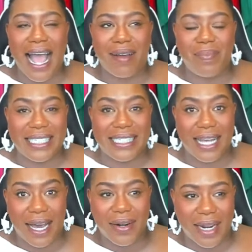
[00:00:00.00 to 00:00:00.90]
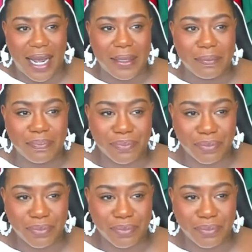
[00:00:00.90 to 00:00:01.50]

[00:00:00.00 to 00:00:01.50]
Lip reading: Happy Saturday.